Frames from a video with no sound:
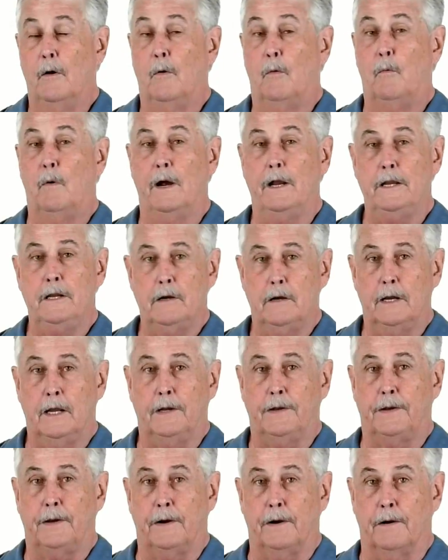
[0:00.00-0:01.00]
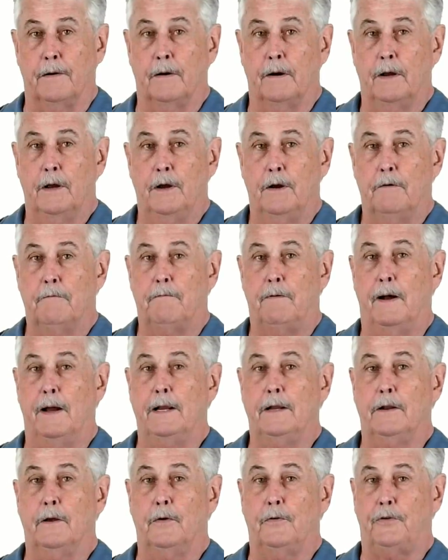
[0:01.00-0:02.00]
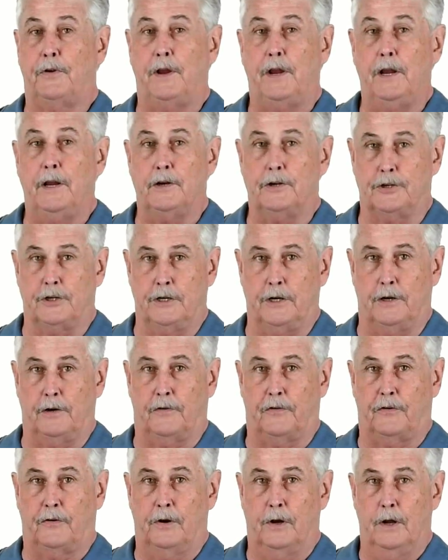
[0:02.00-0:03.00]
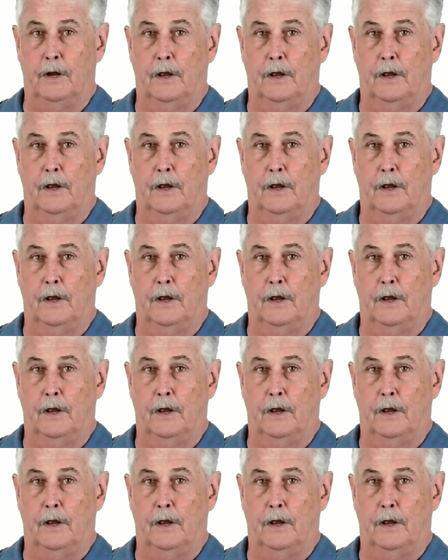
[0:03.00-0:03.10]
When you get there, find those heat sheets.